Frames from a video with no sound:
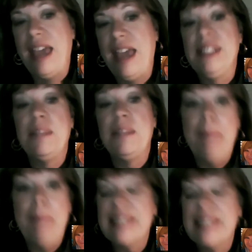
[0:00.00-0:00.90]
It's the
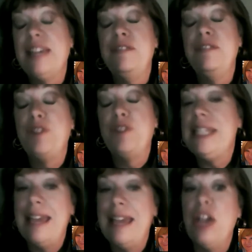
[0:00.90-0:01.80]
Mexican
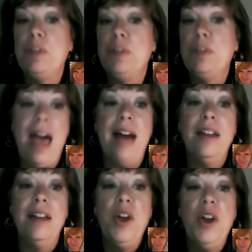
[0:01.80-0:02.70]
free-tailed bat,
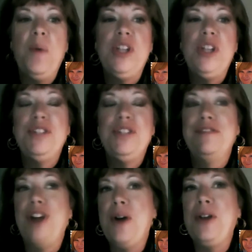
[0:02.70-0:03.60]
which for
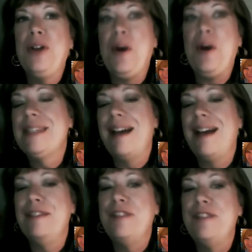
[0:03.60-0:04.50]
Oklahoma is kind of
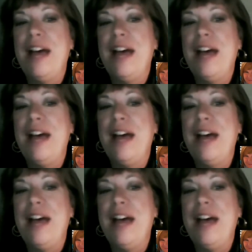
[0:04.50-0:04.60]
fun.